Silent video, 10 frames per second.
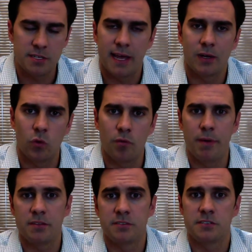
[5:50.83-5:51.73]
I ignore
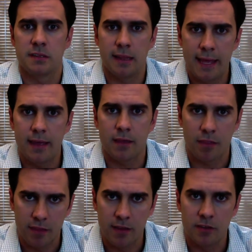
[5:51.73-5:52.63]
messages like
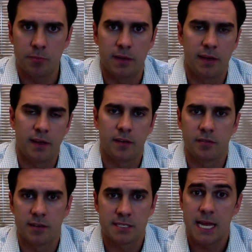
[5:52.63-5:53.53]
these
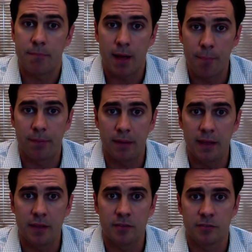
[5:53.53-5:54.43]
because it's not my
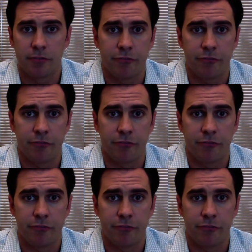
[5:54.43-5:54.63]
place to